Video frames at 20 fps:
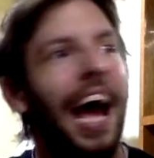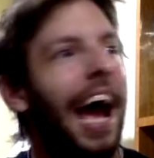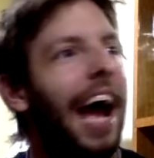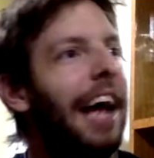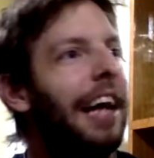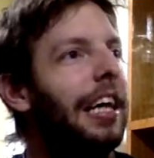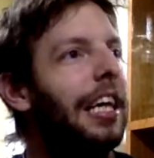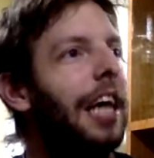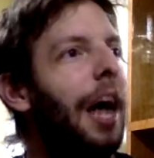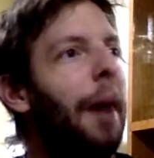
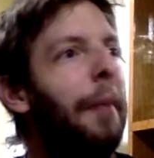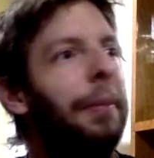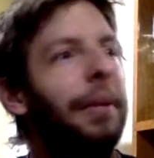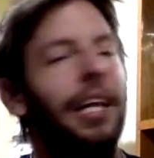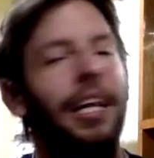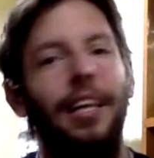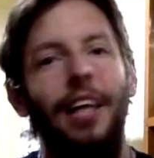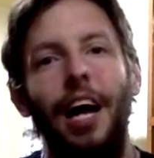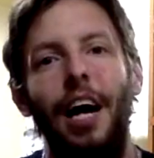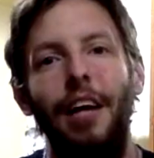And a
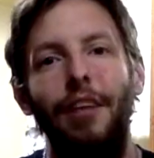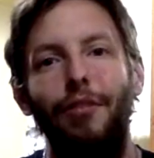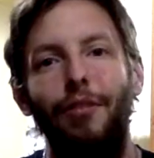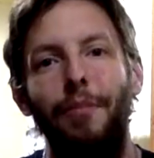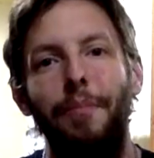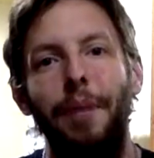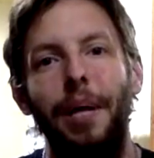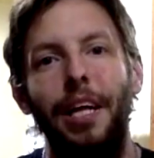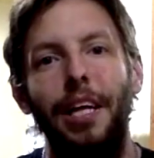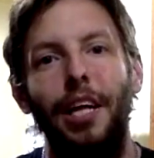couple of lines
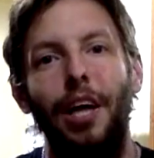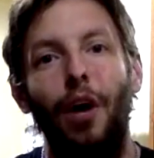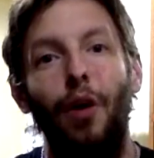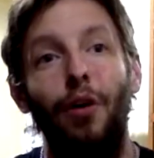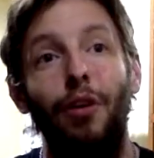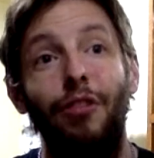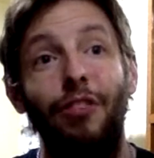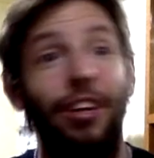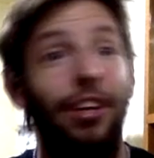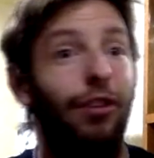from
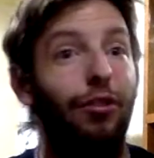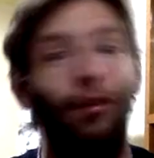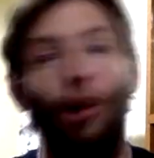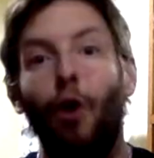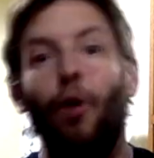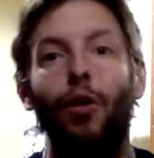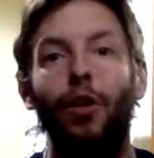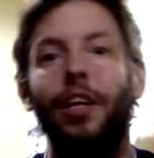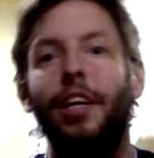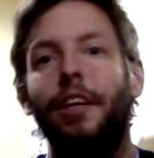Meliodas and you're
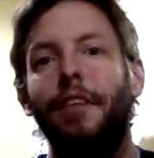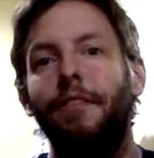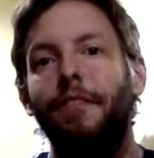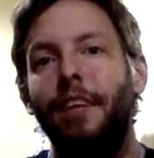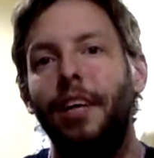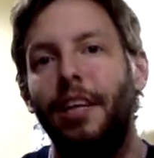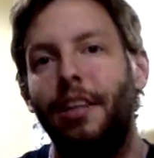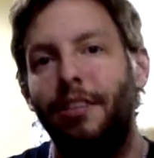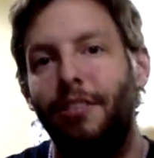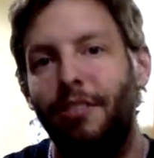totally
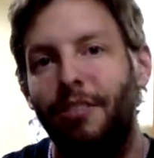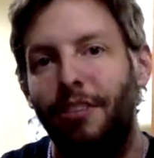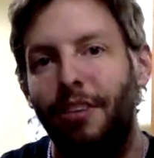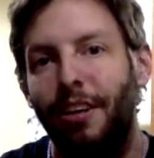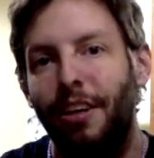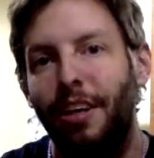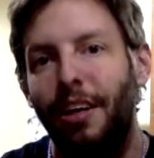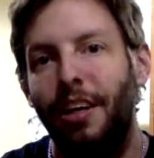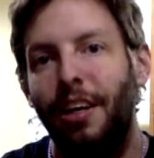convinced.